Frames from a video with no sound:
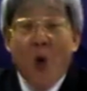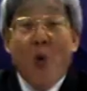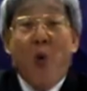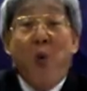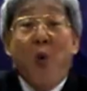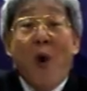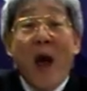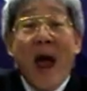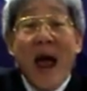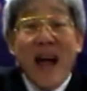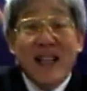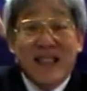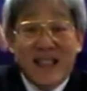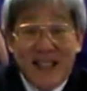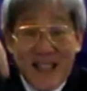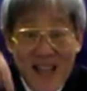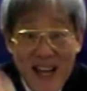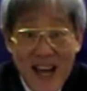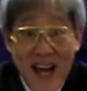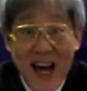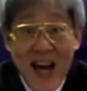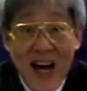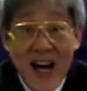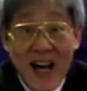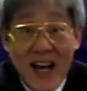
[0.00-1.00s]
Whereas
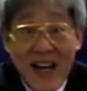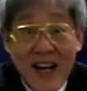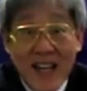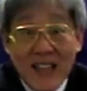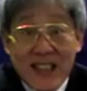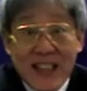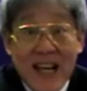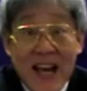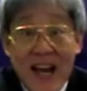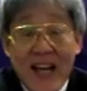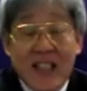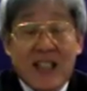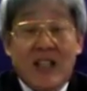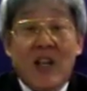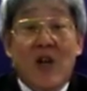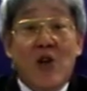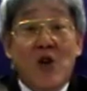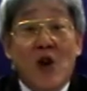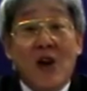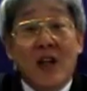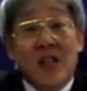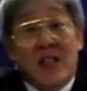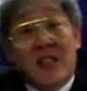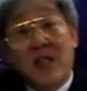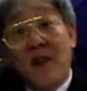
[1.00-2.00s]
here, in this case, the
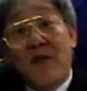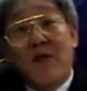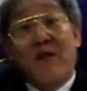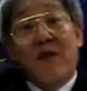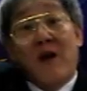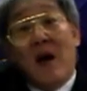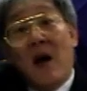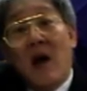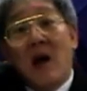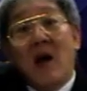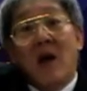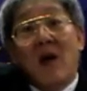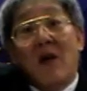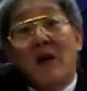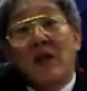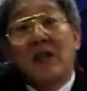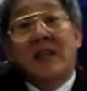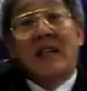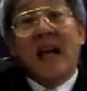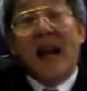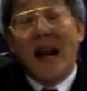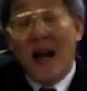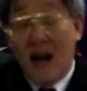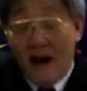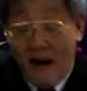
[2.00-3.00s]
yacht is still
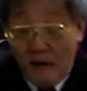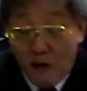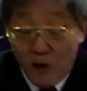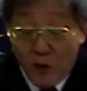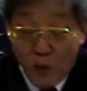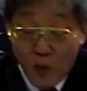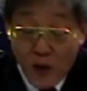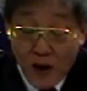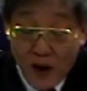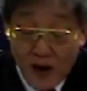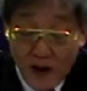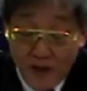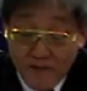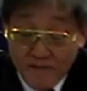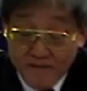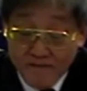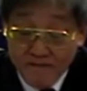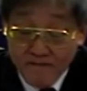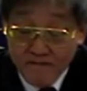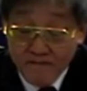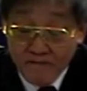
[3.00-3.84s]
sailing around the world.